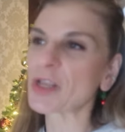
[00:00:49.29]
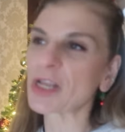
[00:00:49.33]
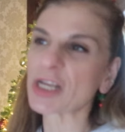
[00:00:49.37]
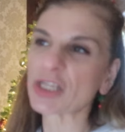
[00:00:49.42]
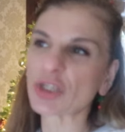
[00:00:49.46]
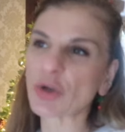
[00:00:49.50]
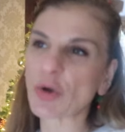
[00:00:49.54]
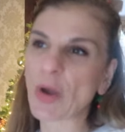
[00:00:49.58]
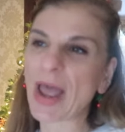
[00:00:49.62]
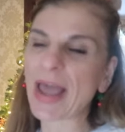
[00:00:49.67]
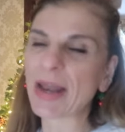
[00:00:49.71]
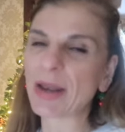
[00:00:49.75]

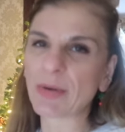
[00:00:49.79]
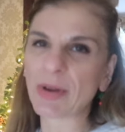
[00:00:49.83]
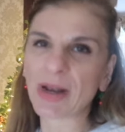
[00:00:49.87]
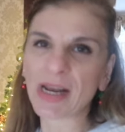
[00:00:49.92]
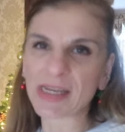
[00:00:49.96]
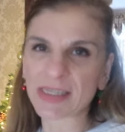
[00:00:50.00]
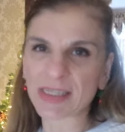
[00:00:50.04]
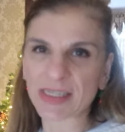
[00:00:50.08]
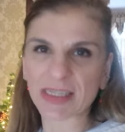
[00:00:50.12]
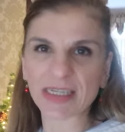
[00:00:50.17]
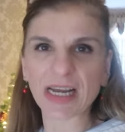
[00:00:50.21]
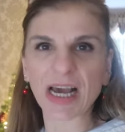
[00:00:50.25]
So anyway,
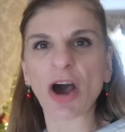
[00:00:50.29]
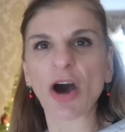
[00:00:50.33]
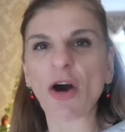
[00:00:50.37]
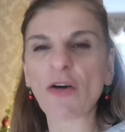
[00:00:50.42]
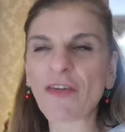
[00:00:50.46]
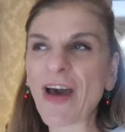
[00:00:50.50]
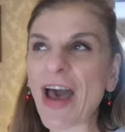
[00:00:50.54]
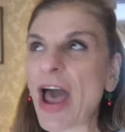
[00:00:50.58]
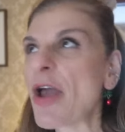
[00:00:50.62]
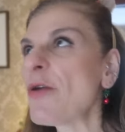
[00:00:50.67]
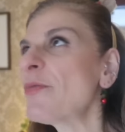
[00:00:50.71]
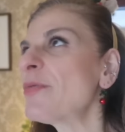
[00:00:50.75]
let's start off
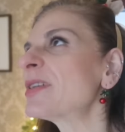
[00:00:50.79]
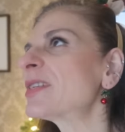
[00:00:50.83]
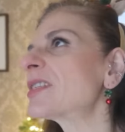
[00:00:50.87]
how we